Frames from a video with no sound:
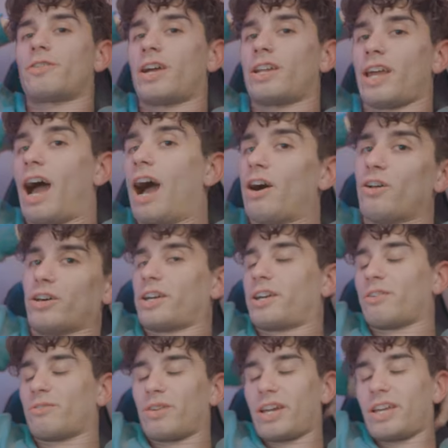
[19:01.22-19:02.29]
friend
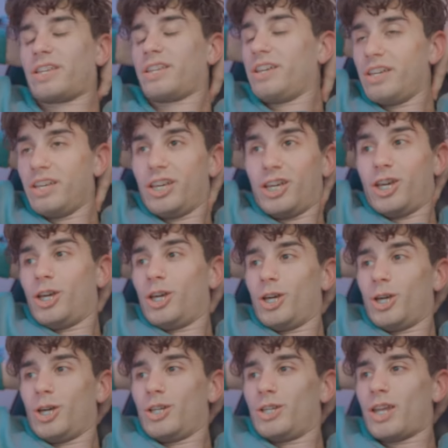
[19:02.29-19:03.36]
Alec, right?
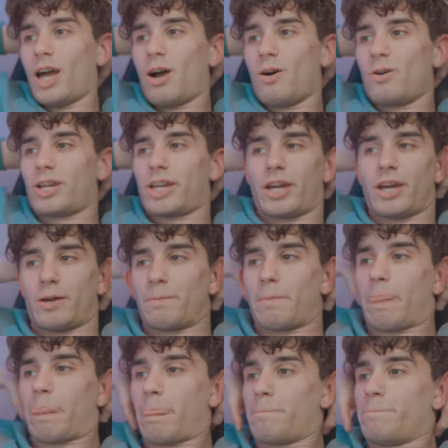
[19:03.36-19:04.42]
No, okay.
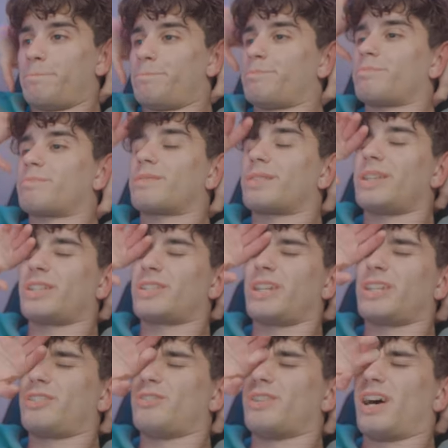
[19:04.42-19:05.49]
It's
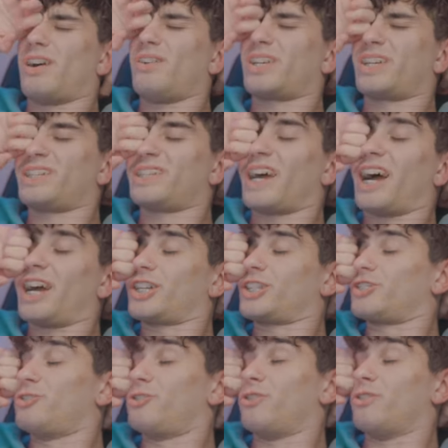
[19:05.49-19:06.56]
like, dude, Alec attacked
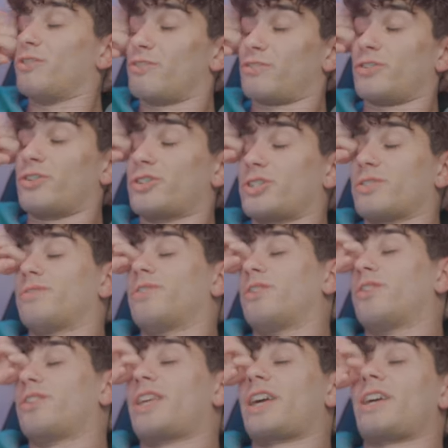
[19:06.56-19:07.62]
Joel, first of
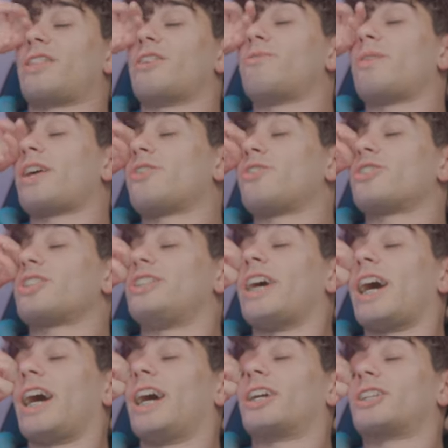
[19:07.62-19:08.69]
all. They the Raiders
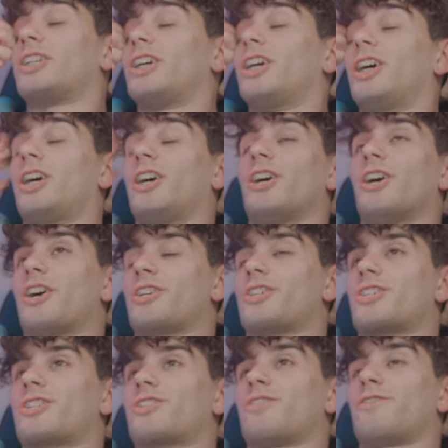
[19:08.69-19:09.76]
attacked
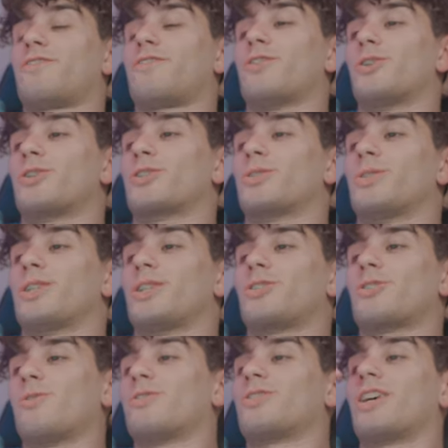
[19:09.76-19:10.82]
us, firstly,
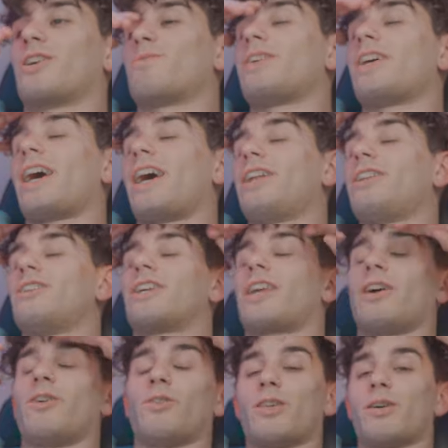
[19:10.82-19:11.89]
so it's like we had to
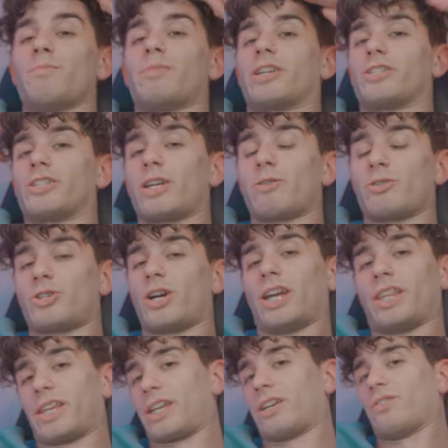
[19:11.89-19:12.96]
kill them because they were
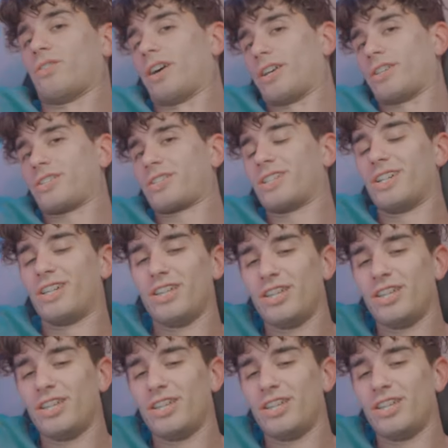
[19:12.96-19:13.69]
trying to kill us.